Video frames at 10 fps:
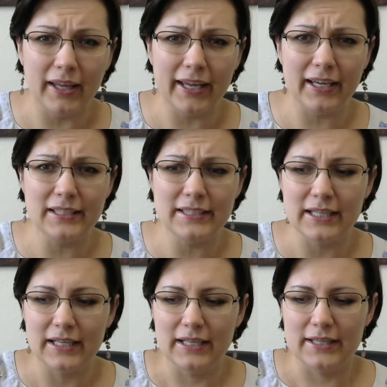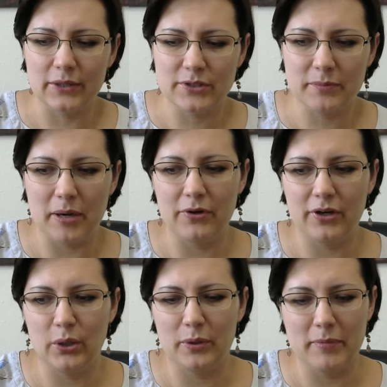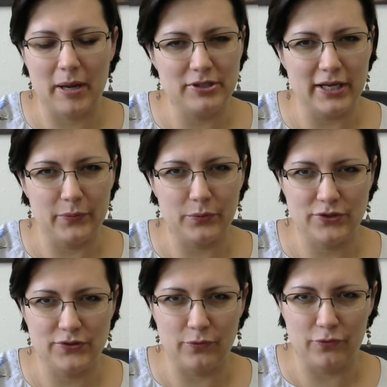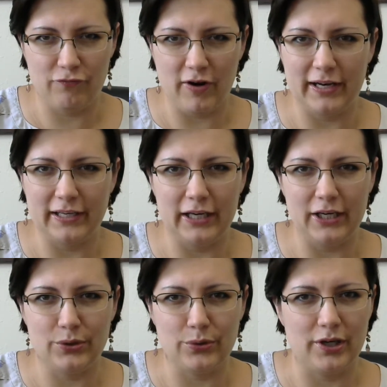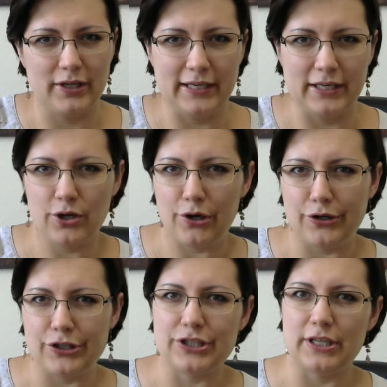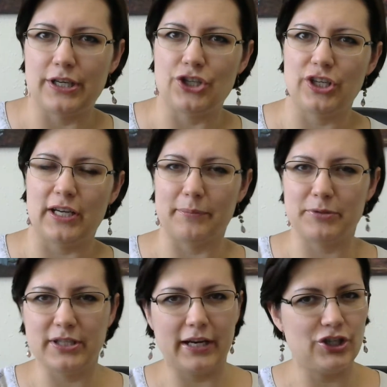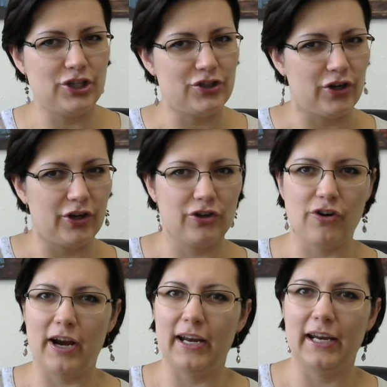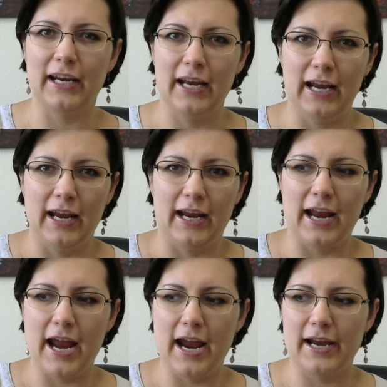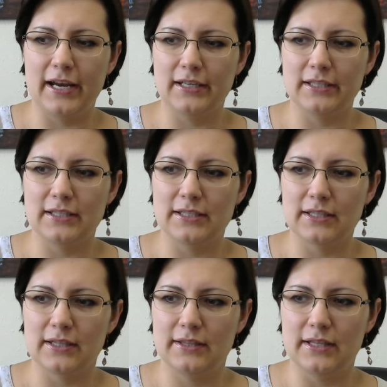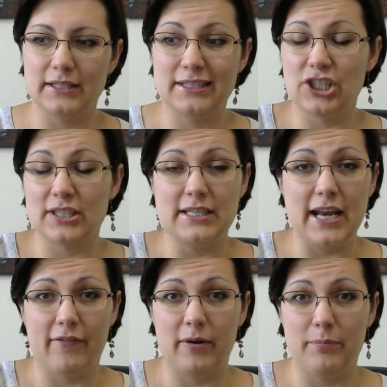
And there was a memory when mom and dad were fighting, or he cursed and then she got upset and she started crying. And it's just never